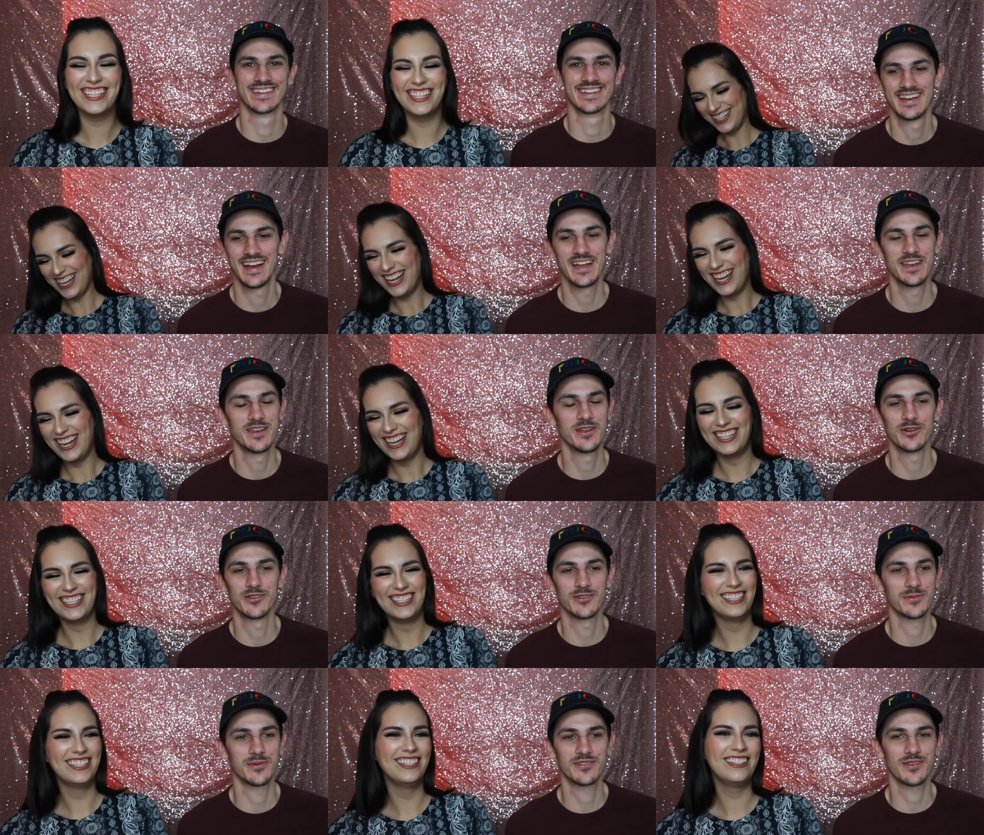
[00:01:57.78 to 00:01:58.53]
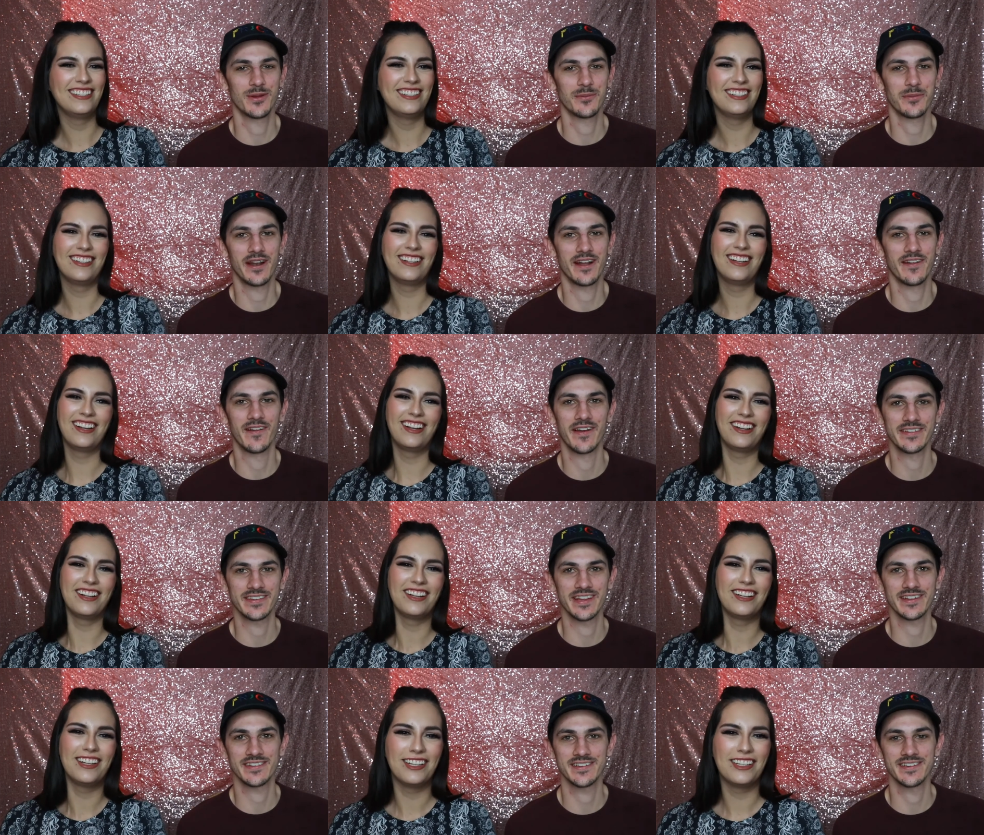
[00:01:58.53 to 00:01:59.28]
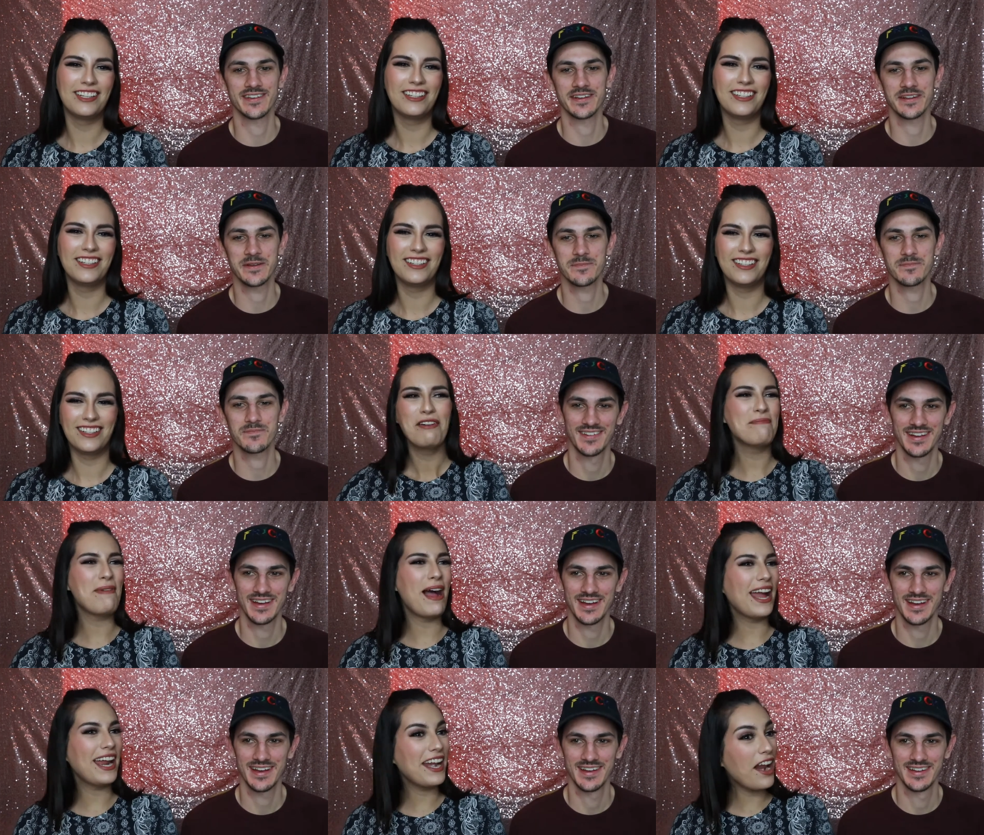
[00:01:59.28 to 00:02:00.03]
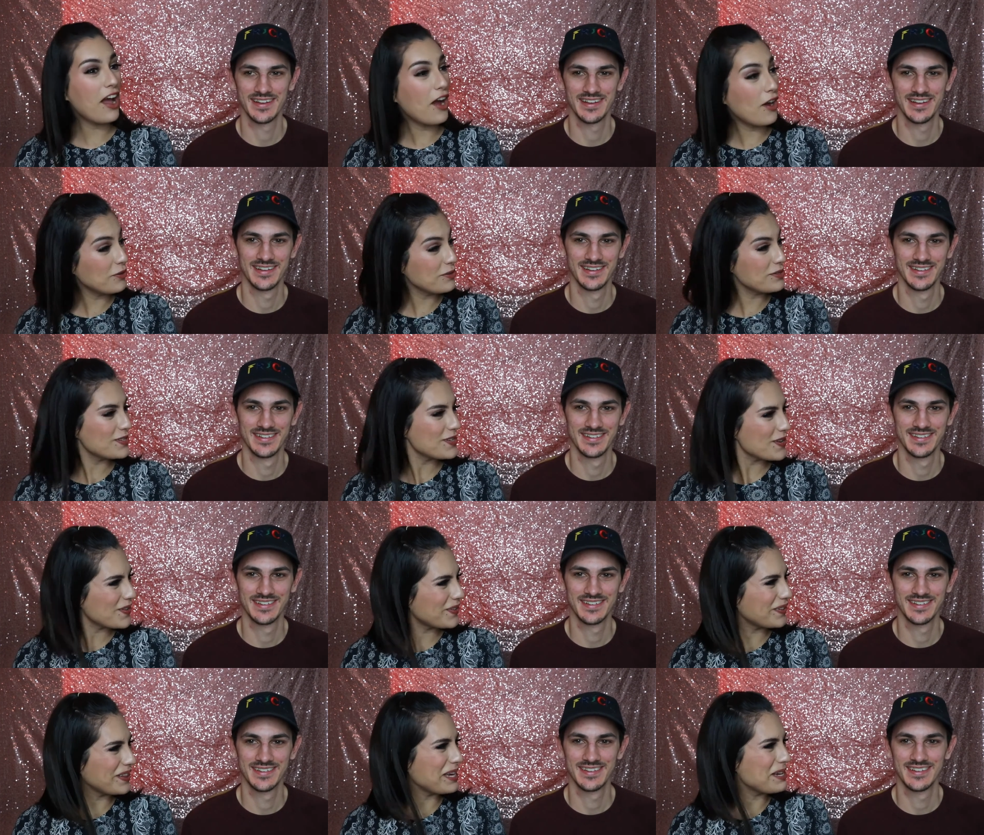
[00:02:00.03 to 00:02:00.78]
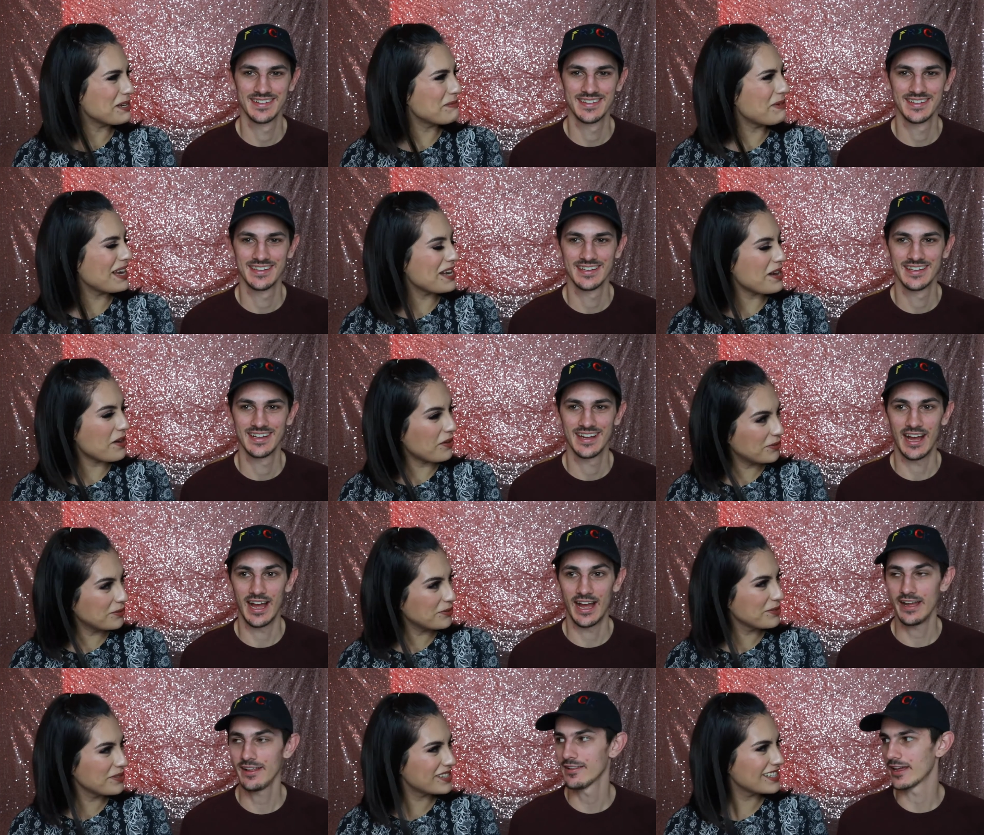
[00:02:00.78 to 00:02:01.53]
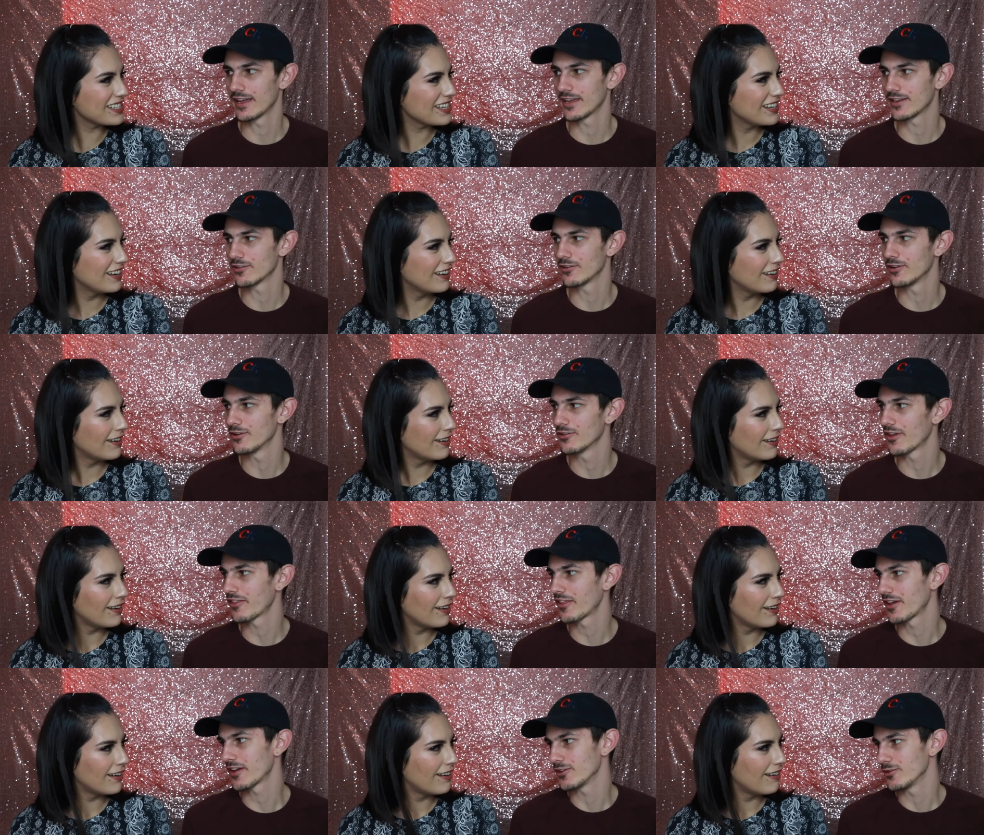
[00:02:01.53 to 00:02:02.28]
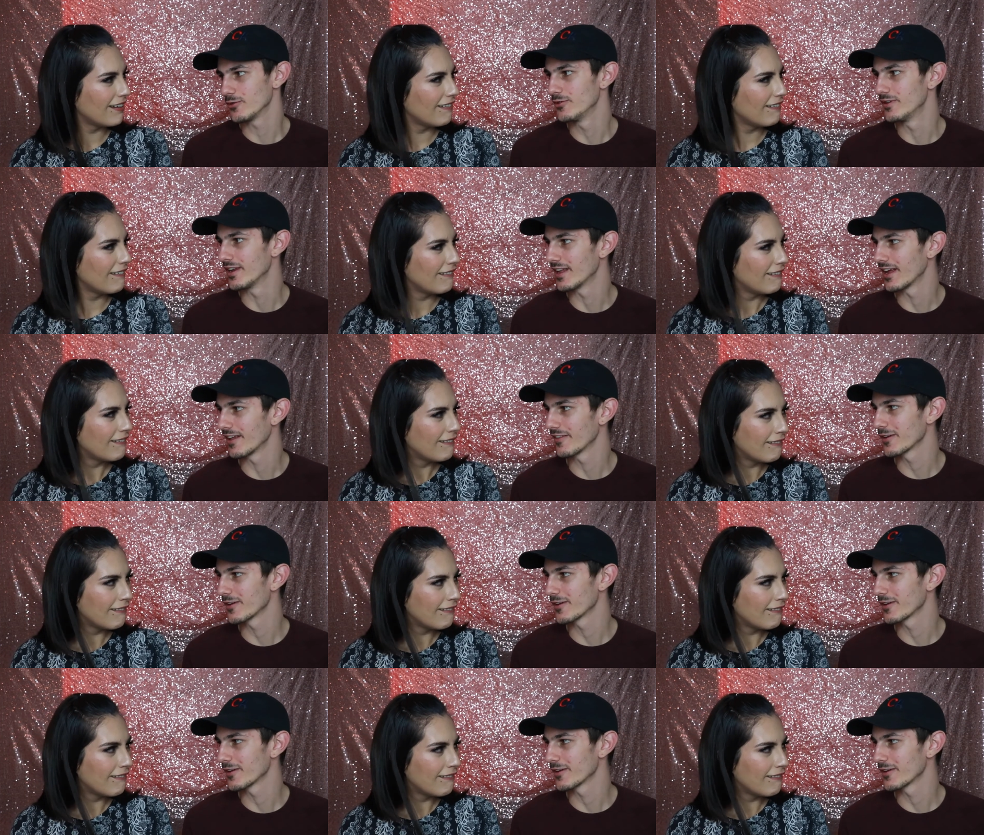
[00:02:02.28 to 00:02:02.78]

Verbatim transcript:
Speaker 1: I knew it was gonna be something I liked that she didn't.
Speaker 2: My nose? You don't like my nose? I like
Speaker 1: your nose. I thought you didn't. I thought